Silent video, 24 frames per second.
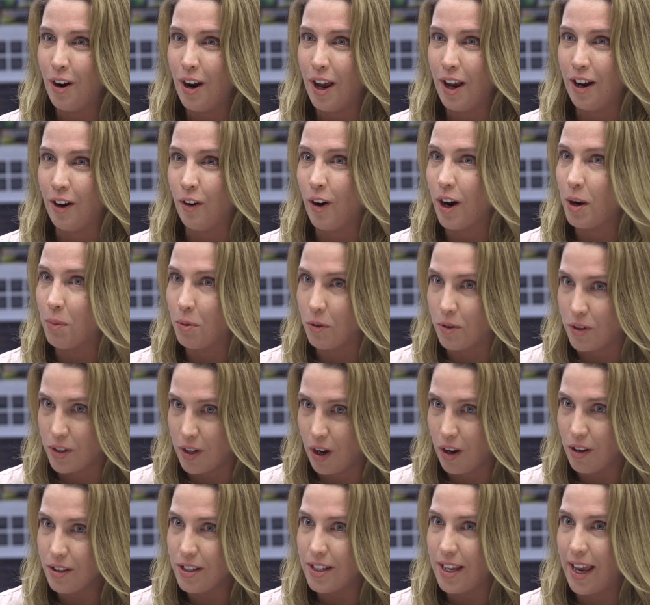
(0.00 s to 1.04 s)
incredible
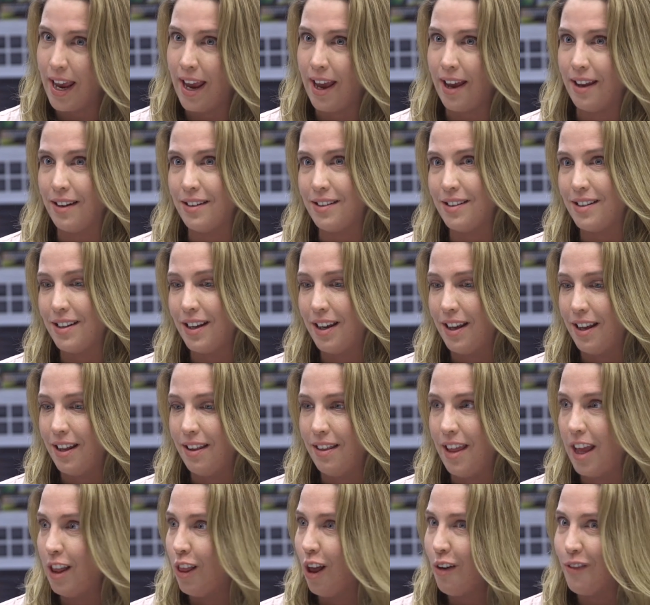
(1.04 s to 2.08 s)
results, and
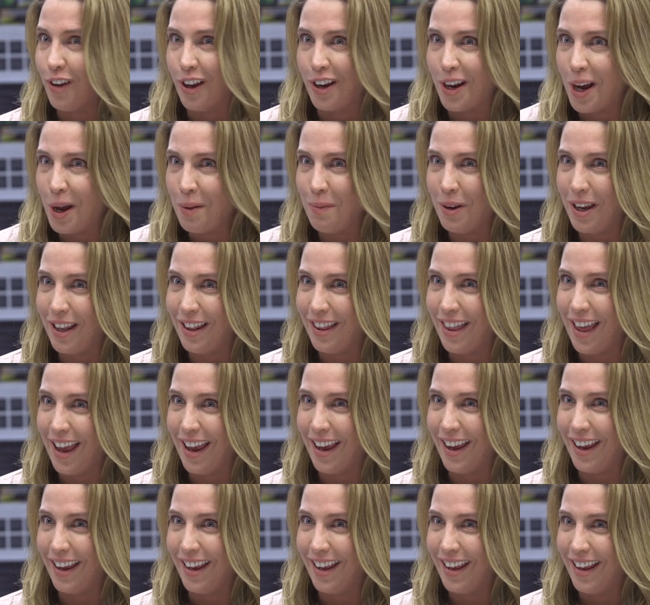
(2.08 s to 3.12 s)
they love it. I mean,
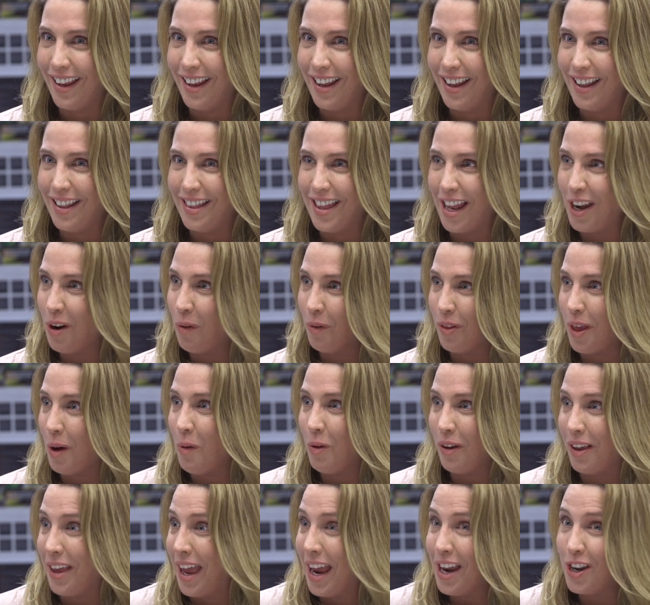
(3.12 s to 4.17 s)
they
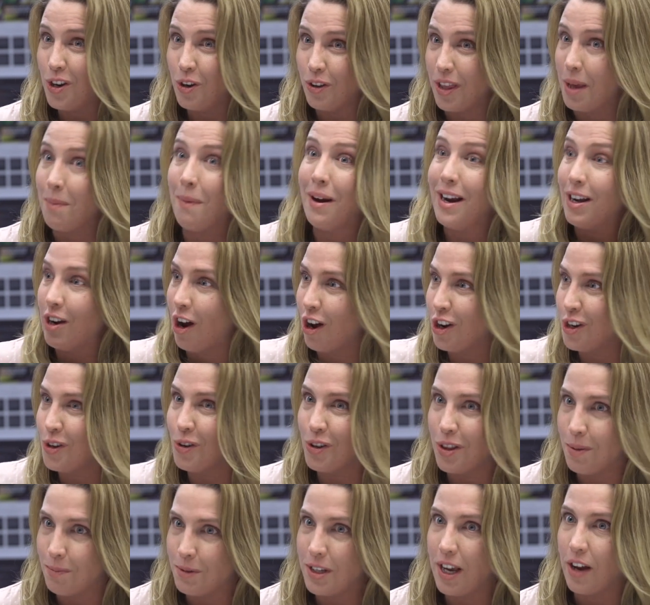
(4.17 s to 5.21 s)
can't do it. They might not do
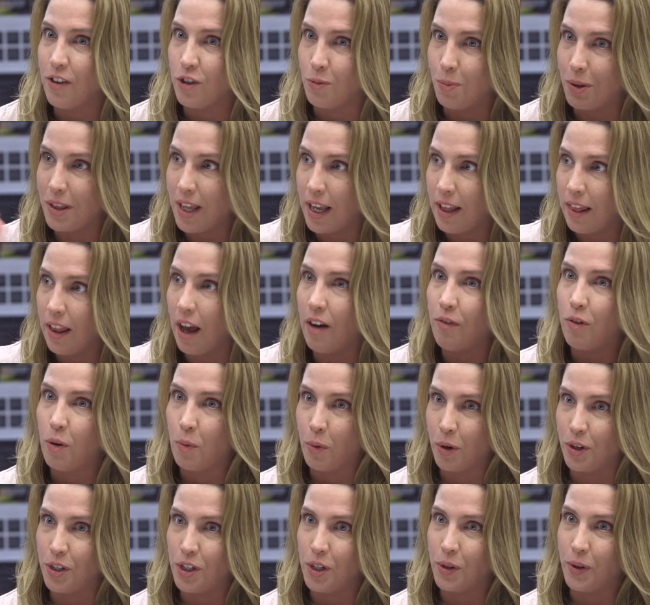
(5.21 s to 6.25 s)
it themselves, but they love what
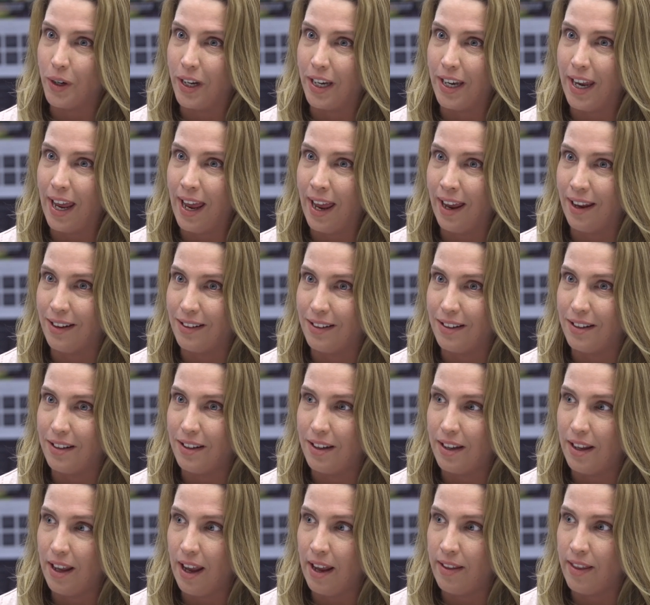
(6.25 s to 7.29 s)
we're doing, and
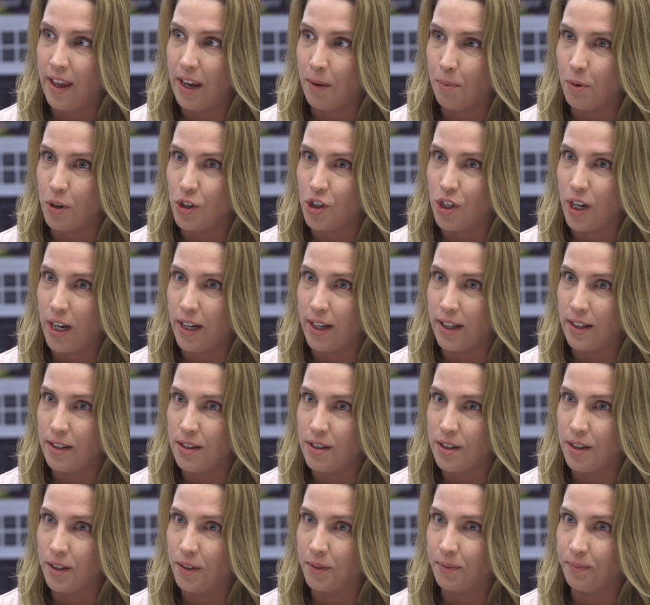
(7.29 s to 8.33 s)
they appreciate it.
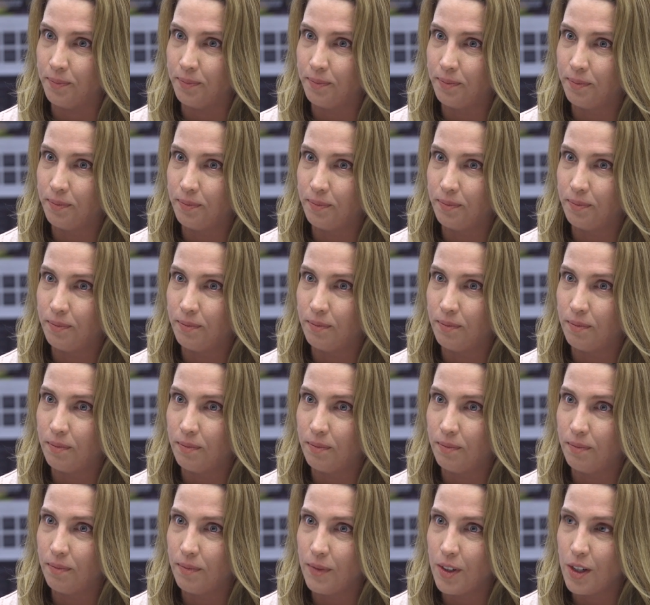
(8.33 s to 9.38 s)
So
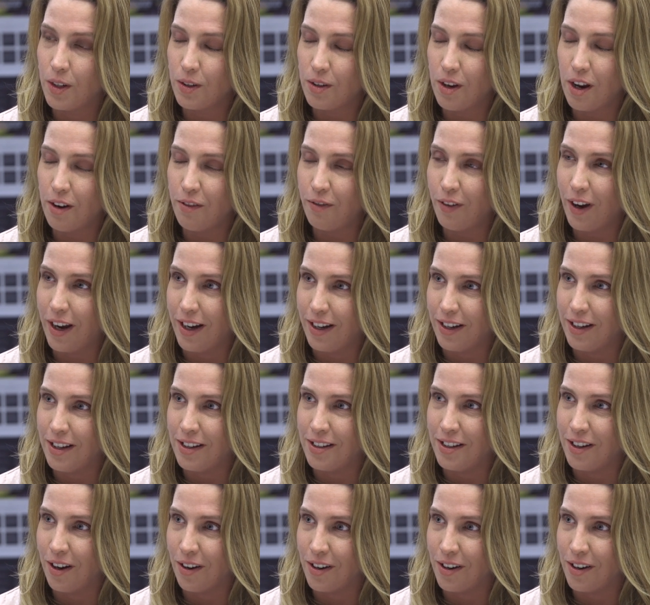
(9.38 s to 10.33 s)
it's not a fight, is the